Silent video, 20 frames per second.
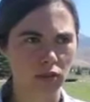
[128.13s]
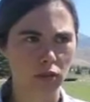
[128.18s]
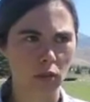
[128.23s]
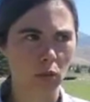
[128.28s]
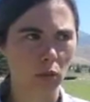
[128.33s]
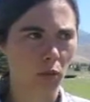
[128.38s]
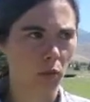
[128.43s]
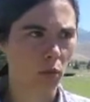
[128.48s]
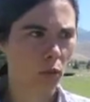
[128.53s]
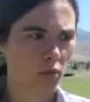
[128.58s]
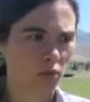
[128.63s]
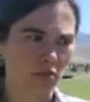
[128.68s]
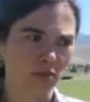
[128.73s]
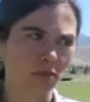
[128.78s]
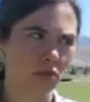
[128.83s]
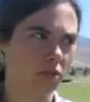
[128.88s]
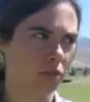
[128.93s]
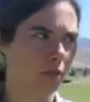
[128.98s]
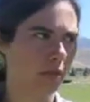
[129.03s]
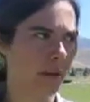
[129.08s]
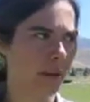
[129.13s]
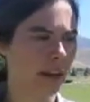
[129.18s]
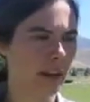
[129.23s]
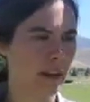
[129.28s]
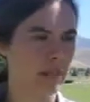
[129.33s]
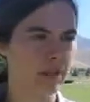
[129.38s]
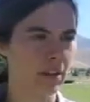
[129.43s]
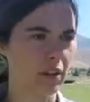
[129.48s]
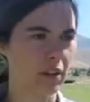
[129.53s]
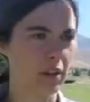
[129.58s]
show horse or
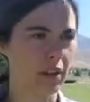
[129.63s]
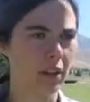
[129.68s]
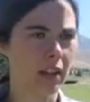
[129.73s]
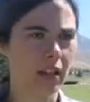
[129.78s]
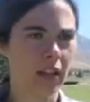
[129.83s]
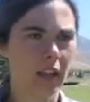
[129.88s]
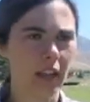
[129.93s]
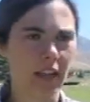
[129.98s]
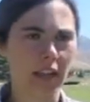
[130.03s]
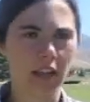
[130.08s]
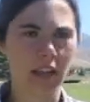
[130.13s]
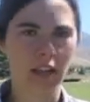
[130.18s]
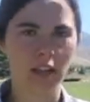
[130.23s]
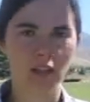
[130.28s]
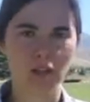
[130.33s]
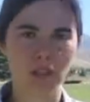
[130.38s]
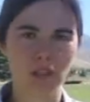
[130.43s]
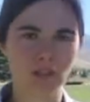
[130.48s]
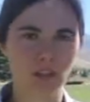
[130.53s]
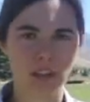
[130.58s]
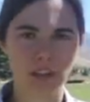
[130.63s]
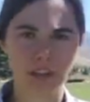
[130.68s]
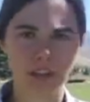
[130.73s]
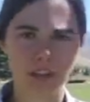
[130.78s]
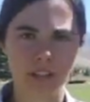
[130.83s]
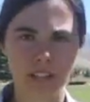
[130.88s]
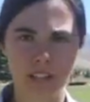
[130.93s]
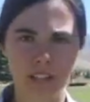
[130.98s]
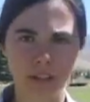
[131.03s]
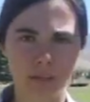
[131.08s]
whatever, and you're
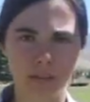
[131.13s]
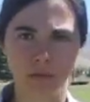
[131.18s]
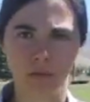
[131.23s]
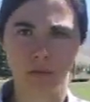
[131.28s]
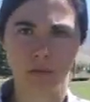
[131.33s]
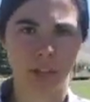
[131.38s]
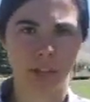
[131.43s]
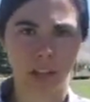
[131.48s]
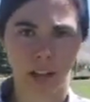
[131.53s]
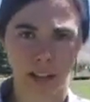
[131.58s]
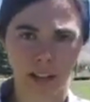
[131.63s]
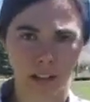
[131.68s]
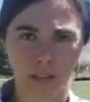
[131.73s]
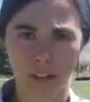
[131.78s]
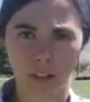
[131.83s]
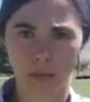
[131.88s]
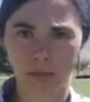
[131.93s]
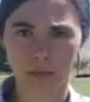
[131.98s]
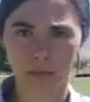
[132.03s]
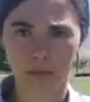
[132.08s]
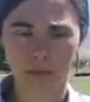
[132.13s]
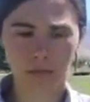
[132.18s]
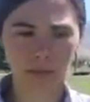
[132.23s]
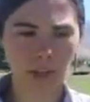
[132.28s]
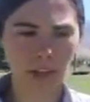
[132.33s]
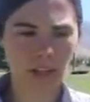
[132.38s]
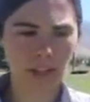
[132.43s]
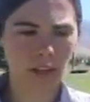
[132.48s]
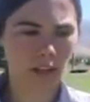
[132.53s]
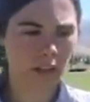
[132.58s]
trying to get to a really high level of
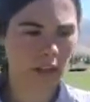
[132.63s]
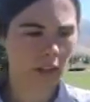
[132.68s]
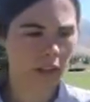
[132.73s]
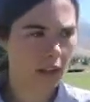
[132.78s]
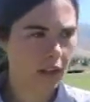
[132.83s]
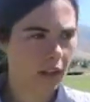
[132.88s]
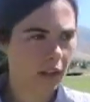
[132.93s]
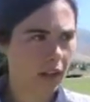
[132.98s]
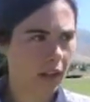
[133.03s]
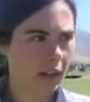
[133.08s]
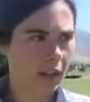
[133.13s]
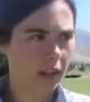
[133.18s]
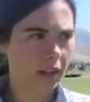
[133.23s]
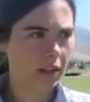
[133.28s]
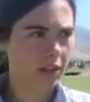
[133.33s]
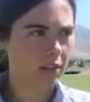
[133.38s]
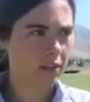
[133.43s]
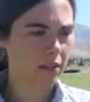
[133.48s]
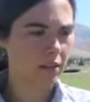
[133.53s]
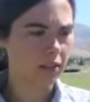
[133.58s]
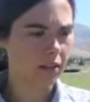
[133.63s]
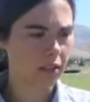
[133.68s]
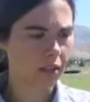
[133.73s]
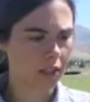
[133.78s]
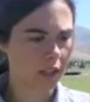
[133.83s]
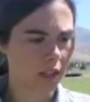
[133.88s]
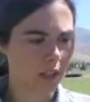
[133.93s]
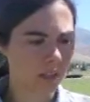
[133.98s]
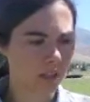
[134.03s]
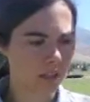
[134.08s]
training. And
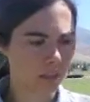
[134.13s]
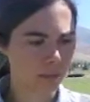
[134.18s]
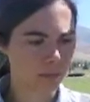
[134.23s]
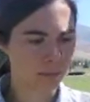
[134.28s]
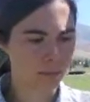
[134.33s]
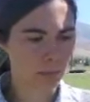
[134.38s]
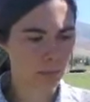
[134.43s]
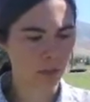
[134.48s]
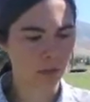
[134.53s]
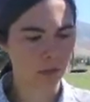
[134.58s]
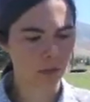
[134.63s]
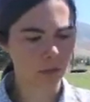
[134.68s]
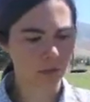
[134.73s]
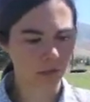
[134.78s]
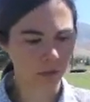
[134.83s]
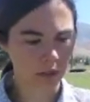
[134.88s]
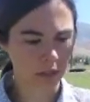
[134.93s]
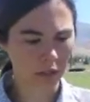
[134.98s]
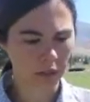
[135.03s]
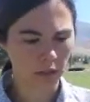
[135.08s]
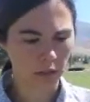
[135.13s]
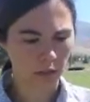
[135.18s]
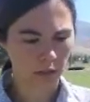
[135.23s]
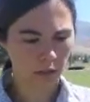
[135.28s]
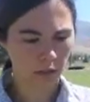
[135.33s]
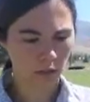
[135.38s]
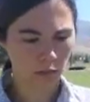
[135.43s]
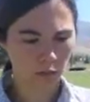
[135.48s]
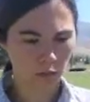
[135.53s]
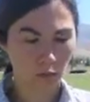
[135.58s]
it's
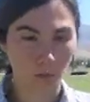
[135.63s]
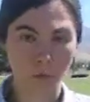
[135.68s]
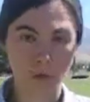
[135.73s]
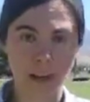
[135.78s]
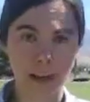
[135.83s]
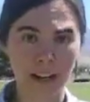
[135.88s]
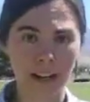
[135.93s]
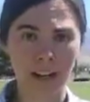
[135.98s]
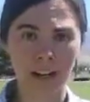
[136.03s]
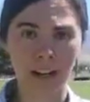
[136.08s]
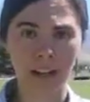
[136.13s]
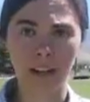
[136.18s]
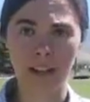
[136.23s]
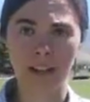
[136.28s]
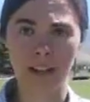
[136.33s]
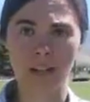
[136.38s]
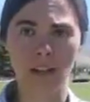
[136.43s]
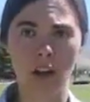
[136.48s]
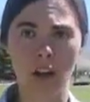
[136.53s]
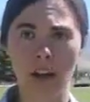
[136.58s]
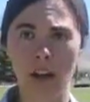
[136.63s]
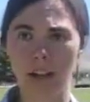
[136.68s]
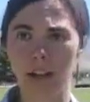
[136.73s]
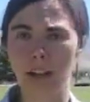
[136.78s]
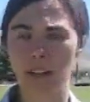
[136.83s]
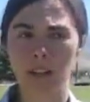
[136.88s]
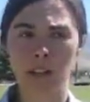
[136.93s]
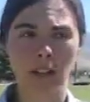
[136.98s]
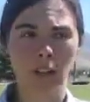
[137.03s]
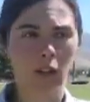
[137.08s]
purely riding. It's not
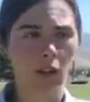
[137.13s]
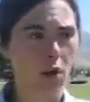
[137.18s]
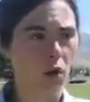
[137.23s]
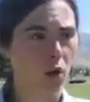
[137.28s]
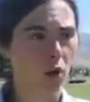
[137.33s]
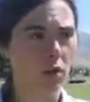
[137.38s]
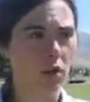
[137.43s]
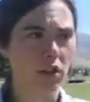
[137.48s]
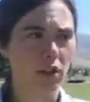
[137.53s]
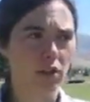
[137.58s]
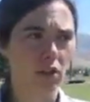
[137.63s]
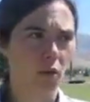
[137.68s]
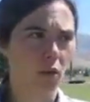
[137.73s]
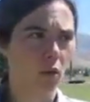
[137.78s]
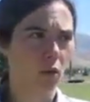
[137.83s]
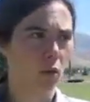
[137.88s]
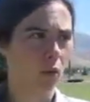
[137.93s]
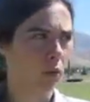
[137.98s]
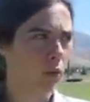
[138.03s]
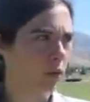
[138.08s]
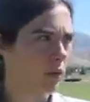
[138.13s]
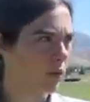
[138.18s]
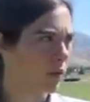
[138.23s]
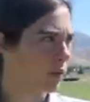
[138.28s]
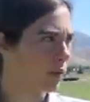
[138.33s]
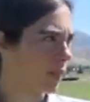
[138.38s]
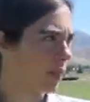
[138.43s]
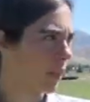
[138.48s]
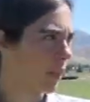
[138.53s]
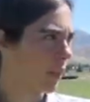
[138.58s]
owning the
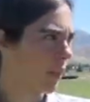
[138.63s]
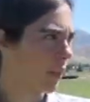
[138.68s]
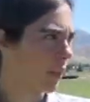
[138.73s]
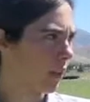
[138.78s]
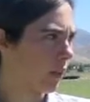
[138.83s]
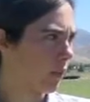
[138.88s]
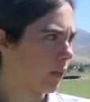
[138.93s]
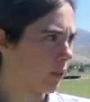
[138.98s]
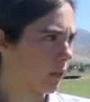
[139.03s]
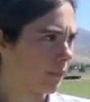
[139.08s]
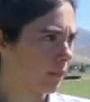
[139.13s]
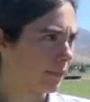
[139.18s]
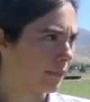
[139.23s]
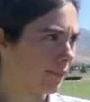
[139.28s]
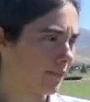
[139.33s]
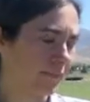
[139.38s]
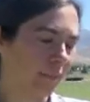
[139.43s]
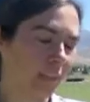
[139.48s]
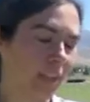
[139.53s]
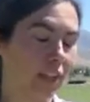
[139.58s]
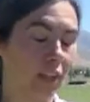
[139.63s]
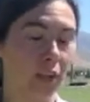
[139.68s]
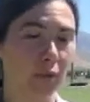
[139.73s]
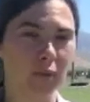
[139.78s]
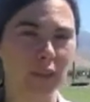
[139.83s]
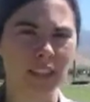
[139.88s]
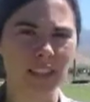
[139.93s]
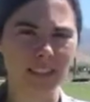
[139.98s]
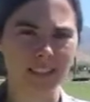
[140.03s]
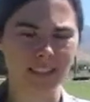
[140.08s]
horse really or you know
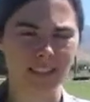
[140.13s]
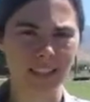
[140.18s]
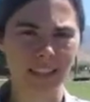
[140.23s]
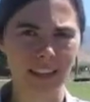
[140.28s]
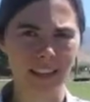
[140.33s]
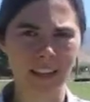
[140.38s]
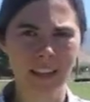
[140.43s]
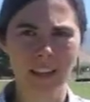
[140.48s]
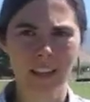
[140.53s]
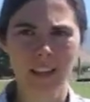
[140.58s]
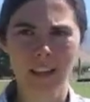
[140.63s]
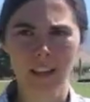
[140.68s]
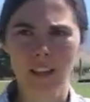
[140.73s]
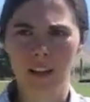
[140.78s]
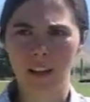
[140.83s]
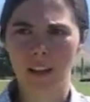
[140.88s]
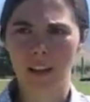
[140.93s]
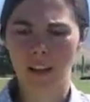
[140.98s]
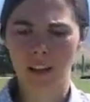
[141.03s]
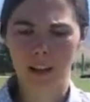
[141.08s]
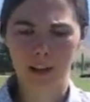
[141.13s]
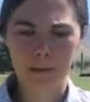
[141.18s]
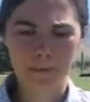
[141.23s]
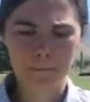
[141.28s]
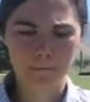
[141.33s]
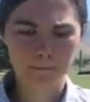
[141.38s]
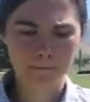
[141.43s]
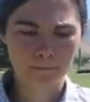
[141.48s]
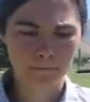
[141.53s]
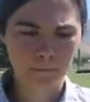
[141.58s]
leasing.
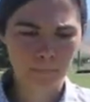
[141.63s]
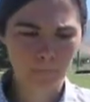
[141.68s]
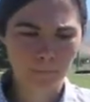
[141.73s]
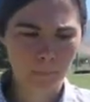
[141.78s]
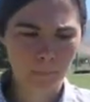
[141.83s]
Um,